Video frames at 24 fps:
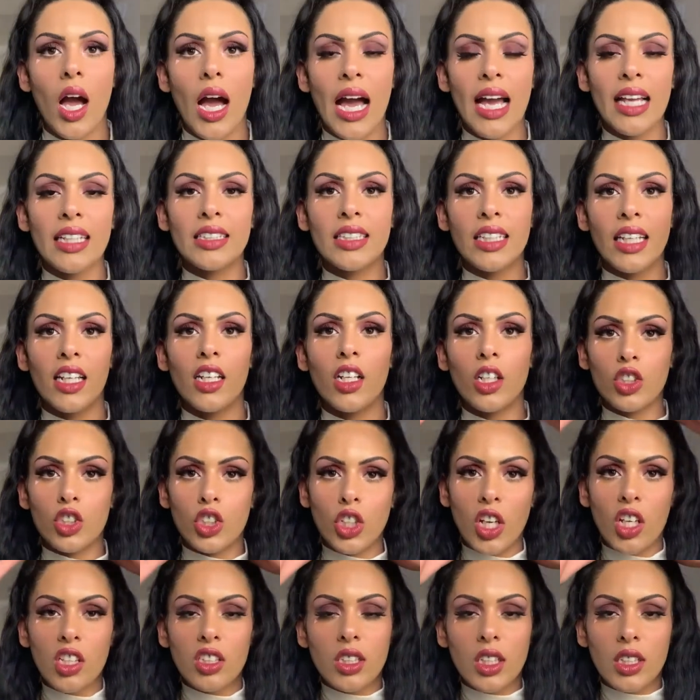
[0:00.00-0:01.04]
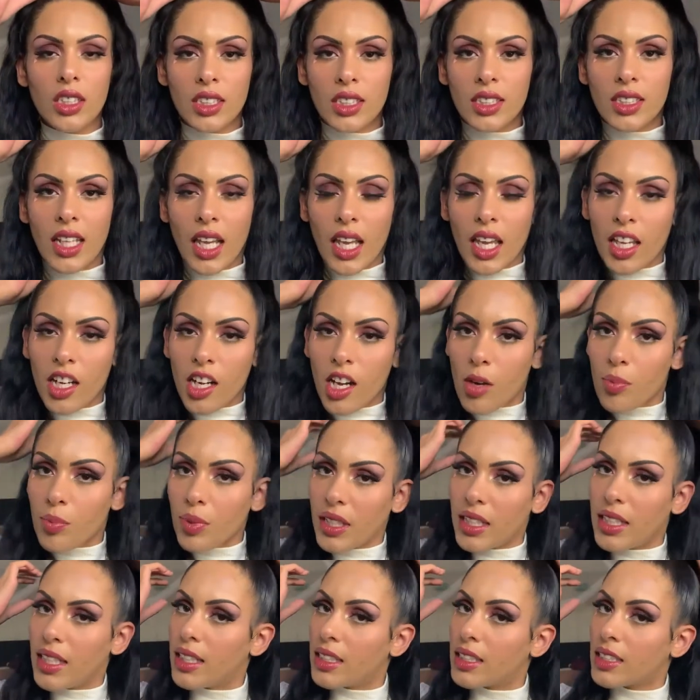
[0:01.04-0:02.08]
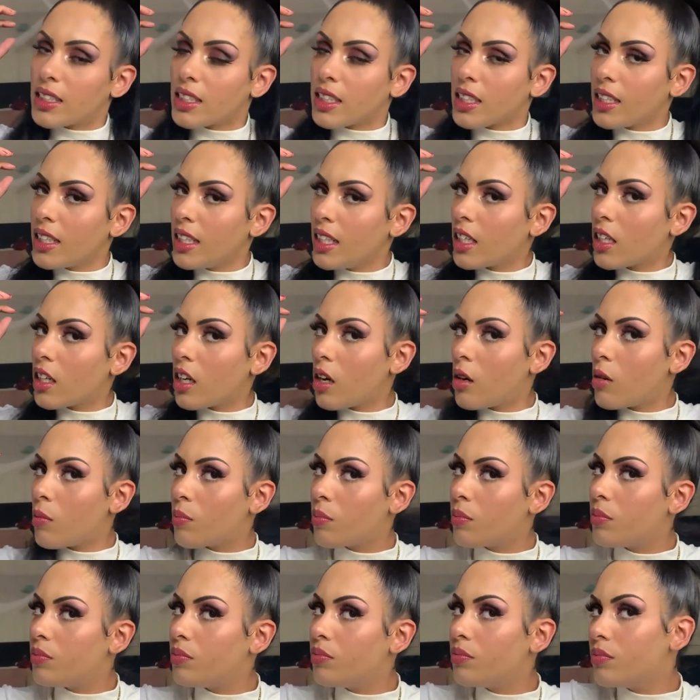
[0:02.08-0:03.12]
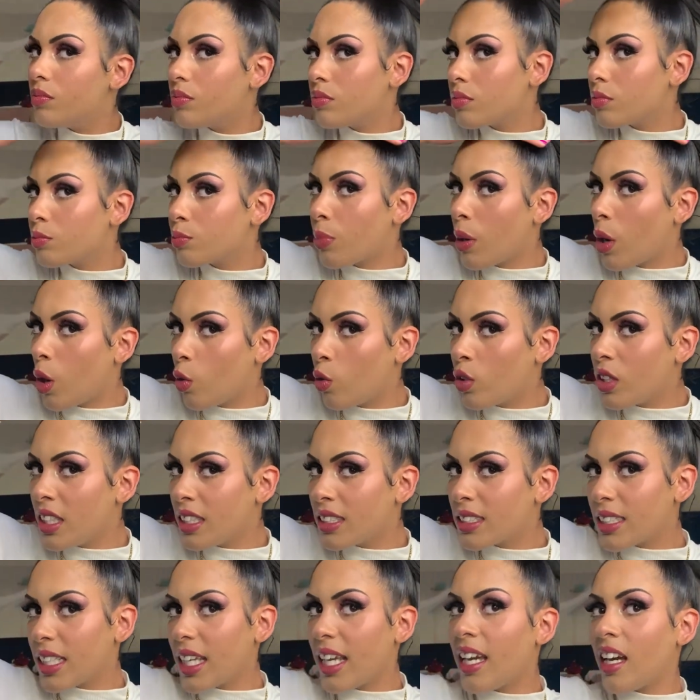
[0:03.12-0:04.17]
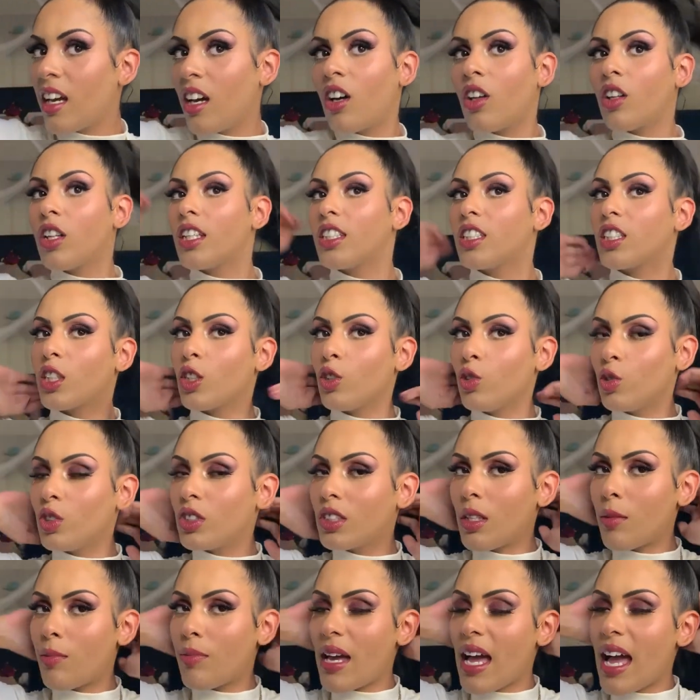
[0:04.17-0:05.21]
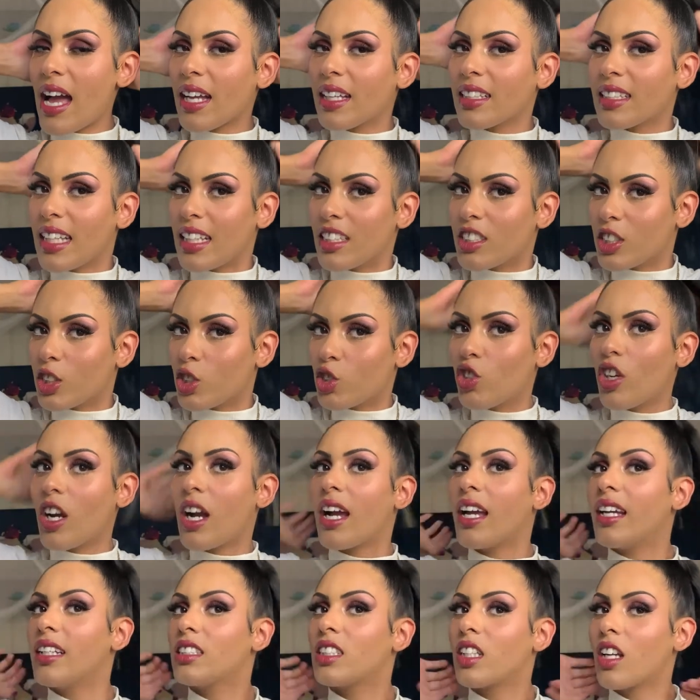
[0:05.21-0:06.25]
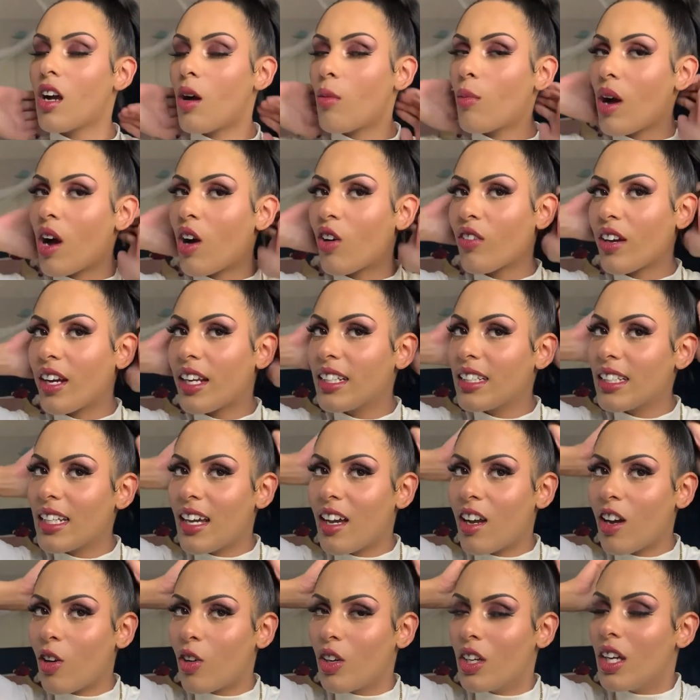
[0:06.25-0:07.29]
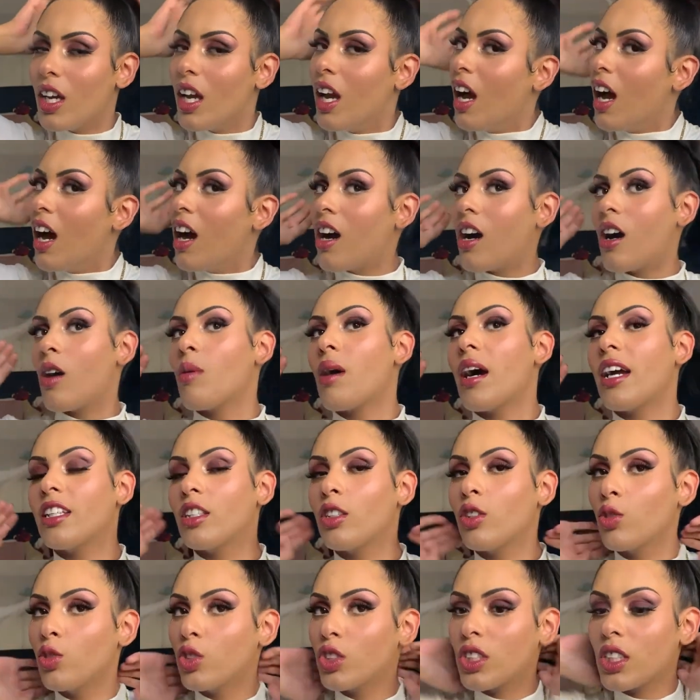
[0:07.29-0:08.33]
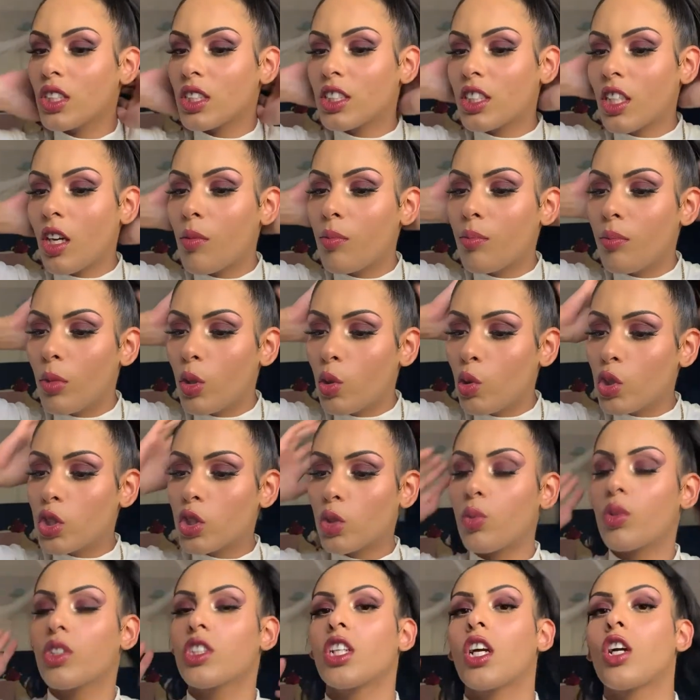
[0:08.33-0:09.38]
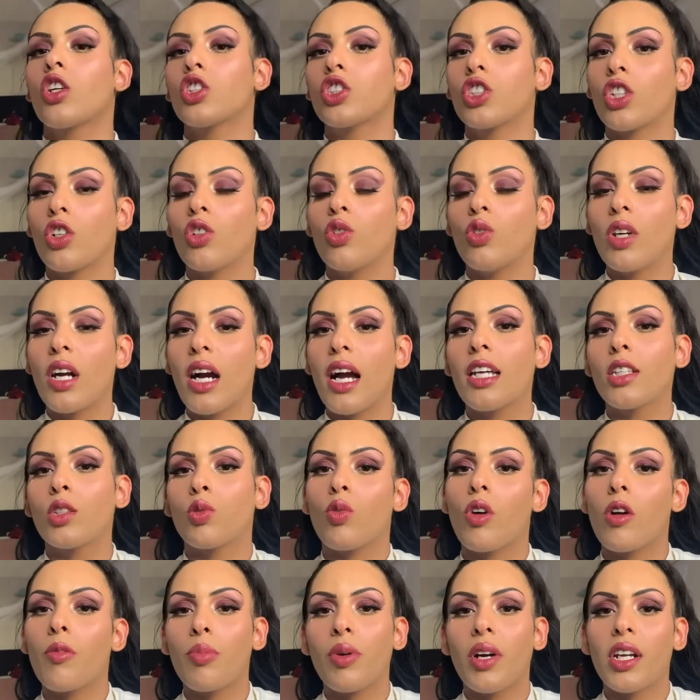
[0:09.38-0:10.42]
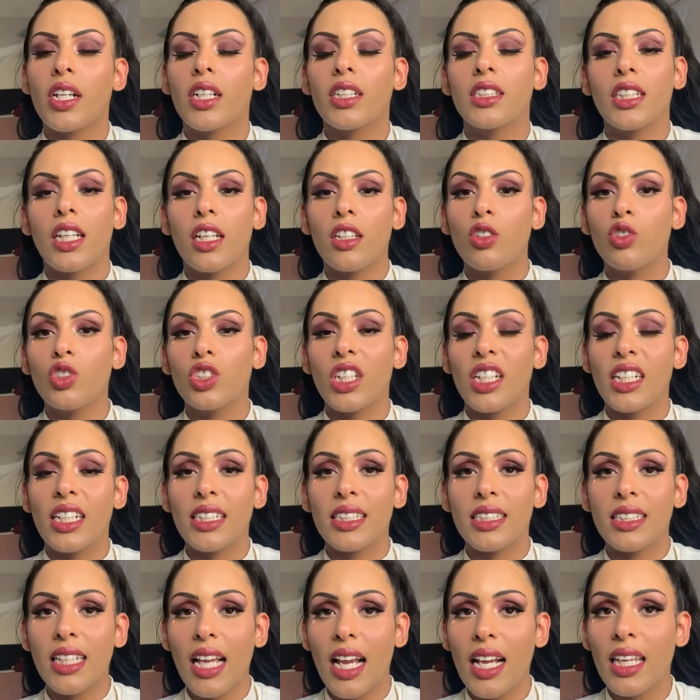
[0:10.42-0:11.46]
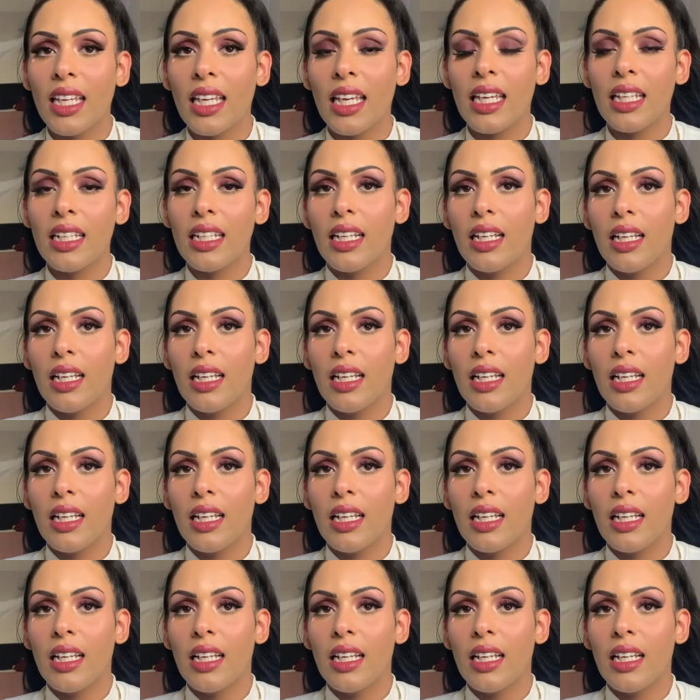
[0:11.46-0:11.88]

I did just stick it up in this sleek ponytail, excuse the back that's trying to come out right now. um, I used some mousse, which I'll show you guys what products I used in a second,